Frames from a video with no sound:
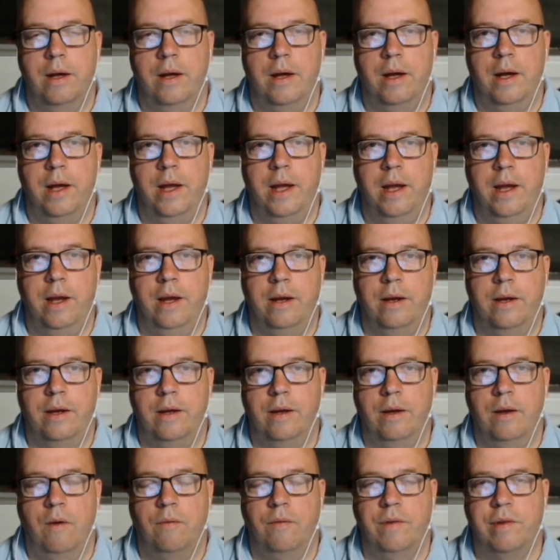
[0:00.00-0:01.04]
he
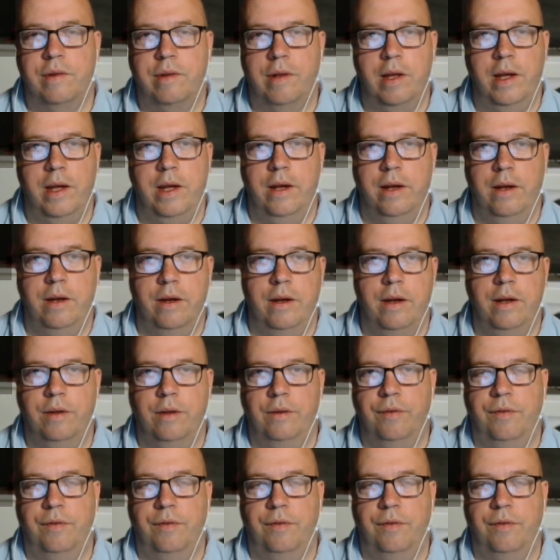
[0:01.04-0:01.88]
obviously is